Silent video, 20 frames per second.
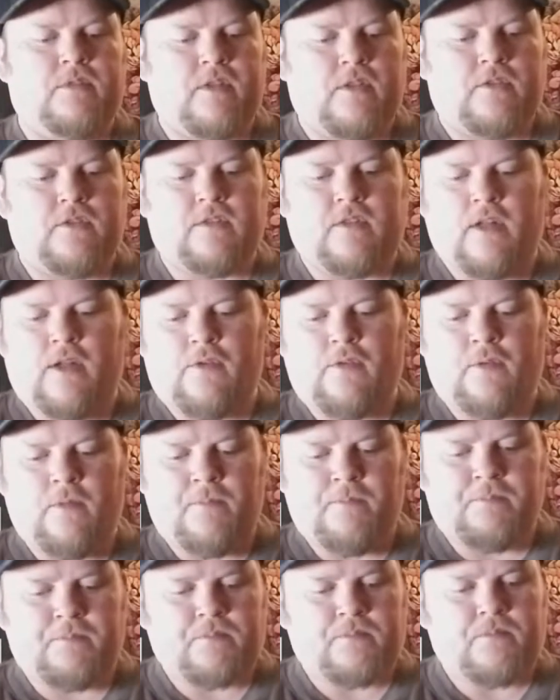other stuff.
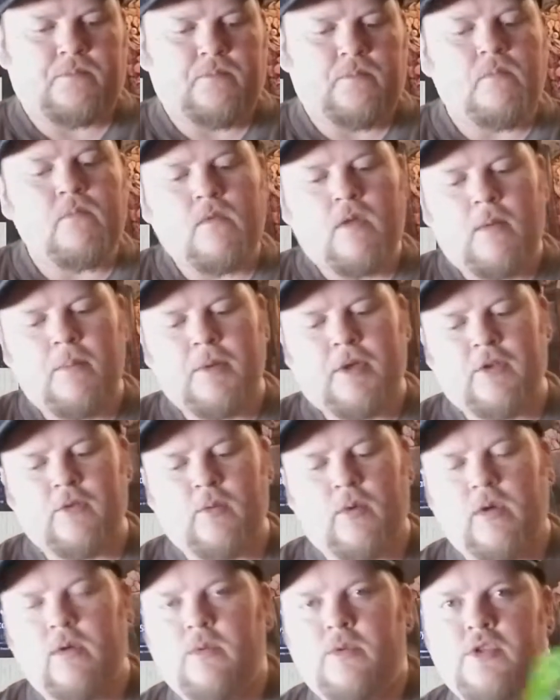Because
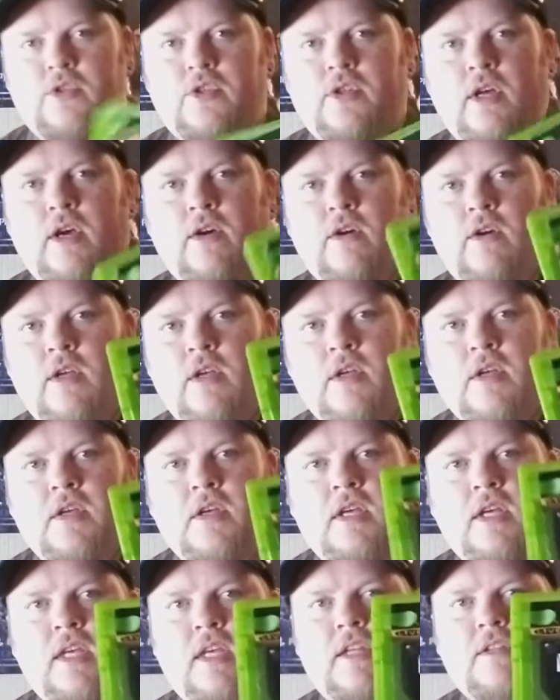what would you know?
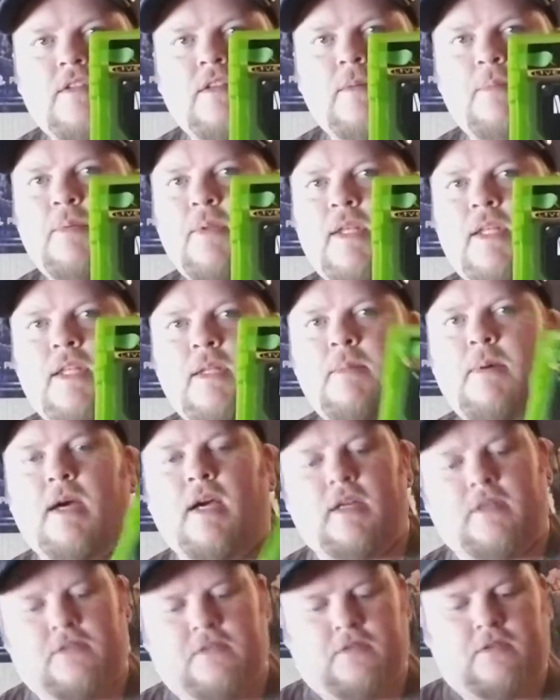It's complete in the
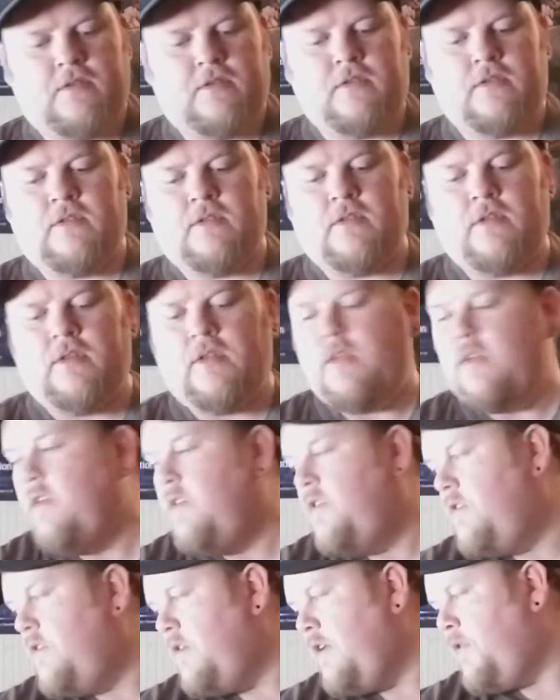box.
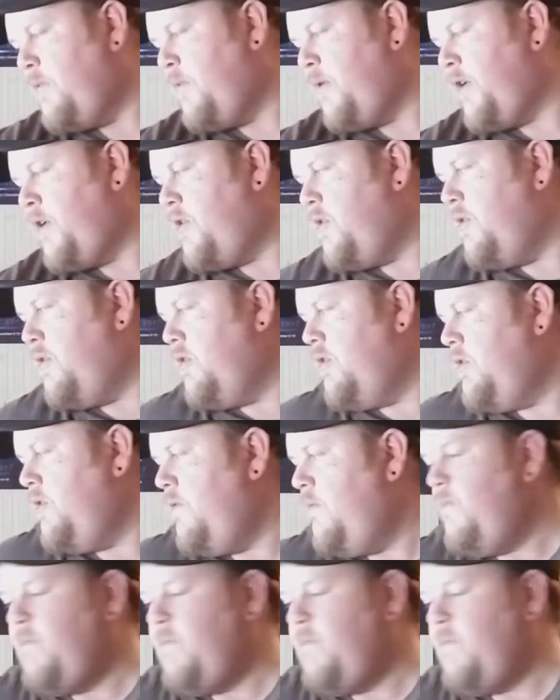So that's pretty cool.